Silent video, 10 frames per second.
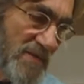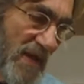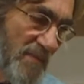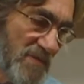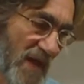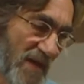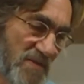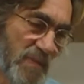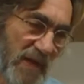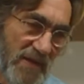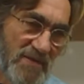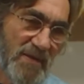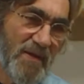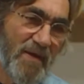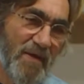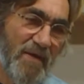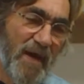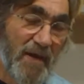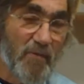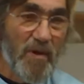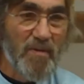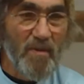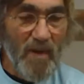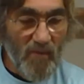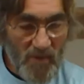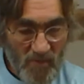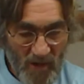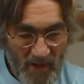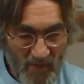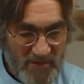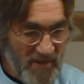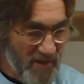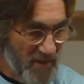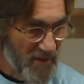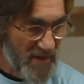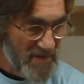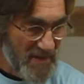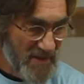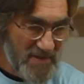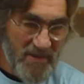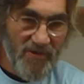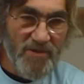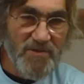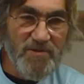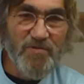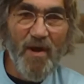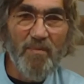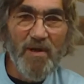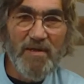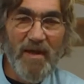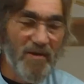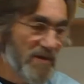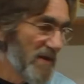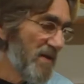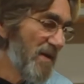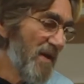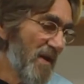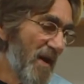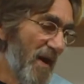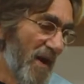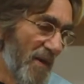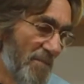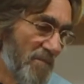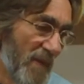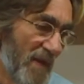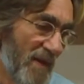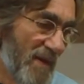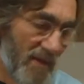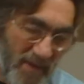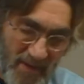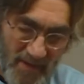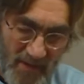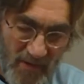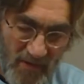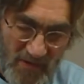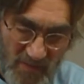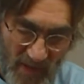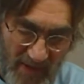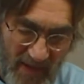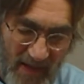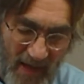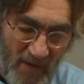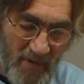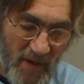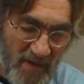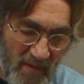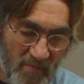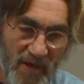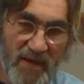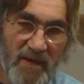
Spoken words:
same size piece, a woodworker would tell you it doesn't necessarily just drop right down in. You spread that out and then bring it